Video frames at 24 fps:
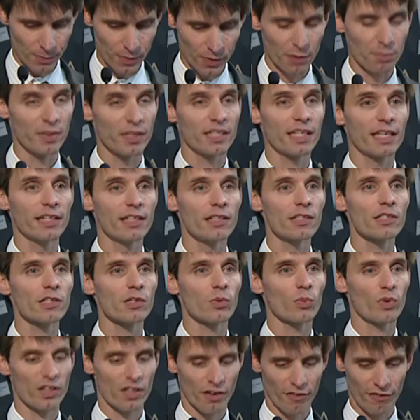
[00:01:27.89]
It begins
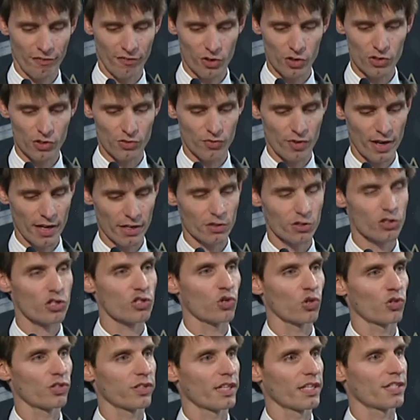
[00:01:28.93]
with a first-round
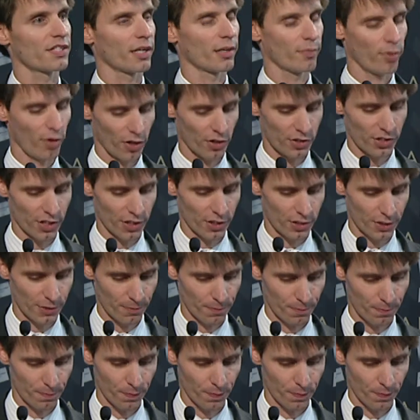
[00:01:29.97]
shortlisting process,